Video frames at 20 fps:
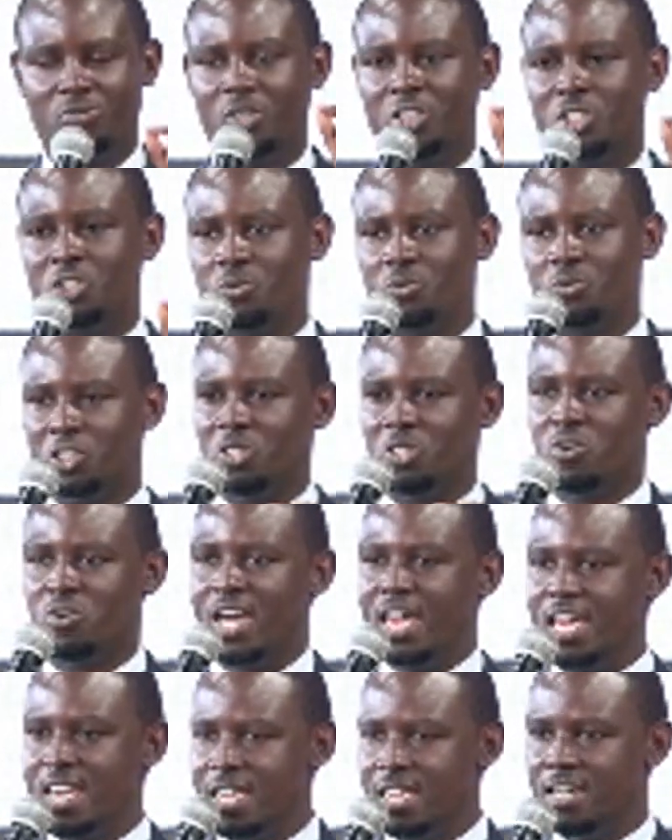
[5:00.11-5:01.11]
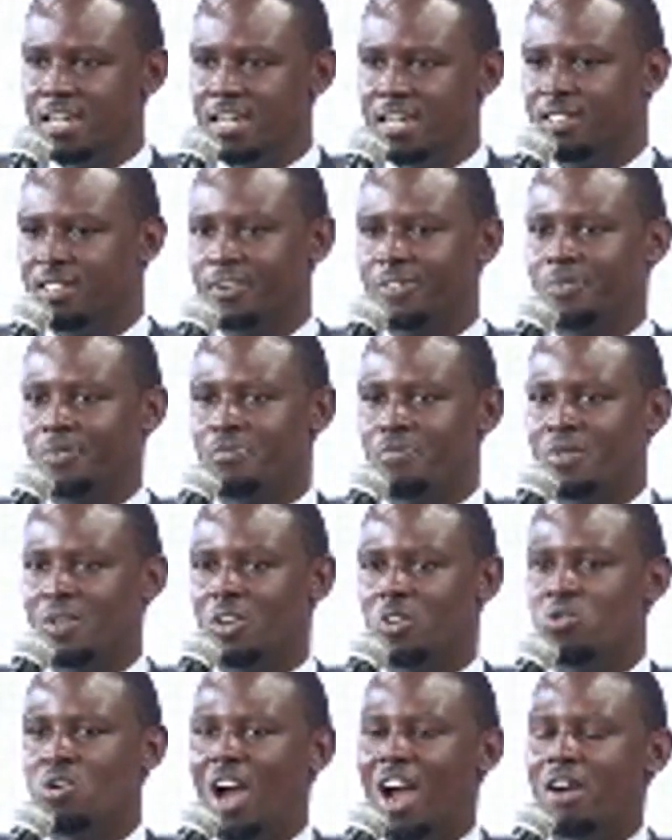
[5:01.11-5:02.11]
regardless of the situation you're
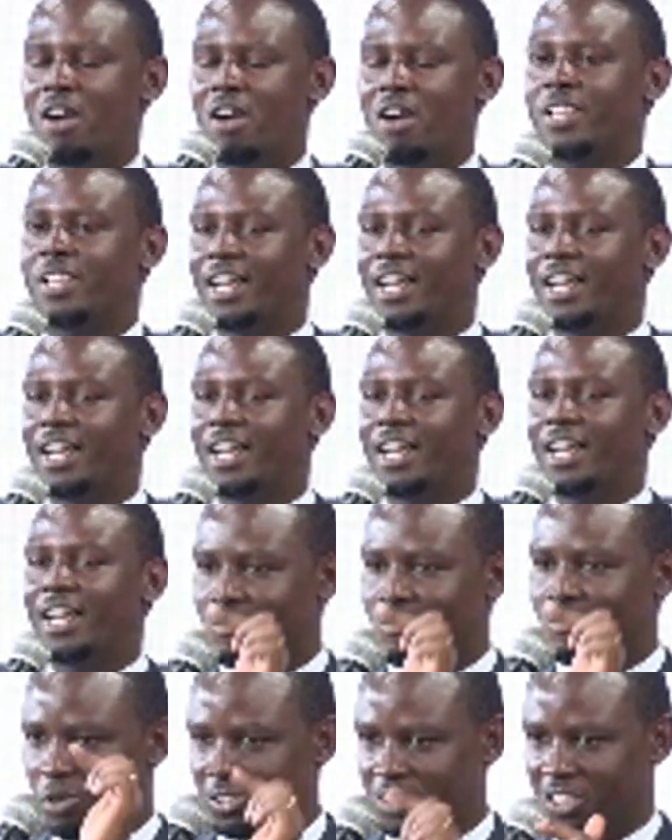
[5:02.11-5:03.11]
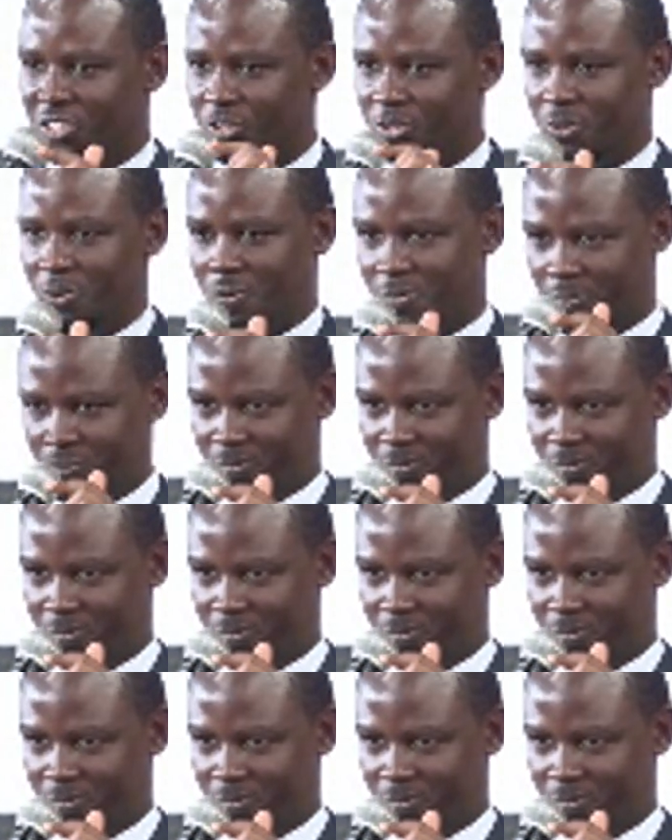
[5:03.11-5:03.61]
in, you have that